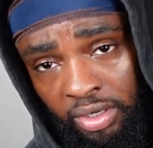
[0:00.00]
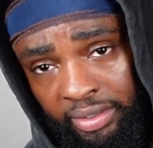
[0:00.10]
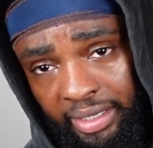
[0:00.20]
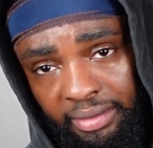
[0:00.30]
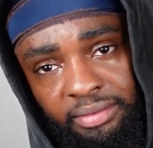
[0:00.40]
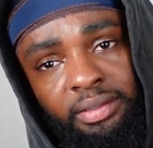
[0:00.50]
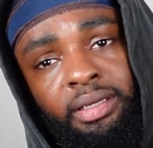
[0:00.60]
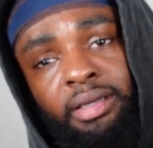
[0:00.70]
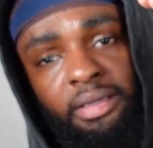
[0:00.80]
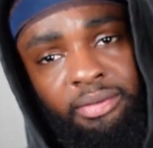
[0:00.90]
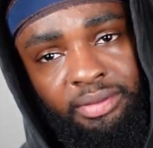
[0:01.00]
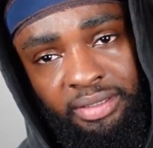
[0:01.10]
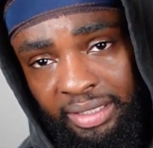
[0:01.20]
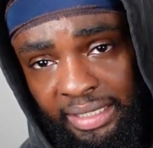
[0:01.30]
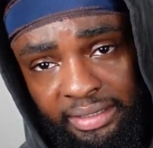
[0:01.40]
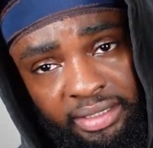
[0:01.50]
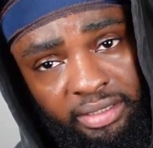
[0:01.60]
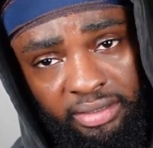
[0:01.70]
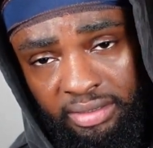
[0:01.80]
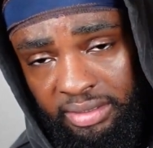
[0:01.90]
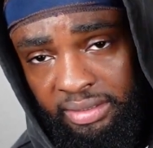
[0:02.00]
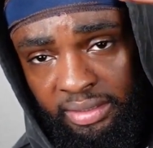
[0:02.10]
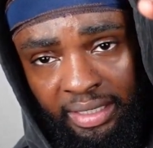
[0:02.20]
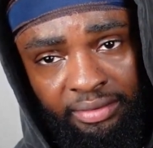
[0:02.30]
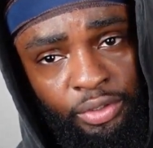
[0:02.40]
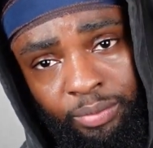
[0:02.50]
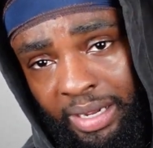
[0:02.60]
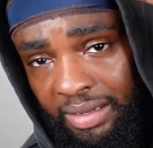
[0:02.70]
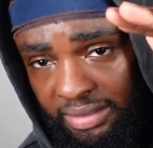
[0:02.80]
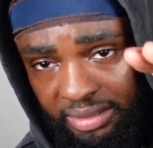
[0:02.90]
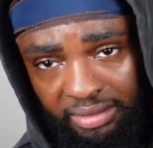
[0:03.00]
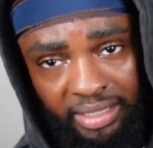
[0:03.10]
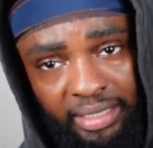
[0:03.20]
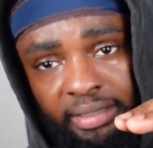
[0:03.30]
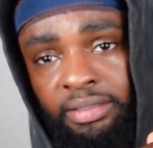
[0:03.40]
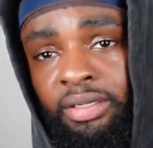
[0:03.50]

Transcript: all that, and like Adidas, and then New Balance, and like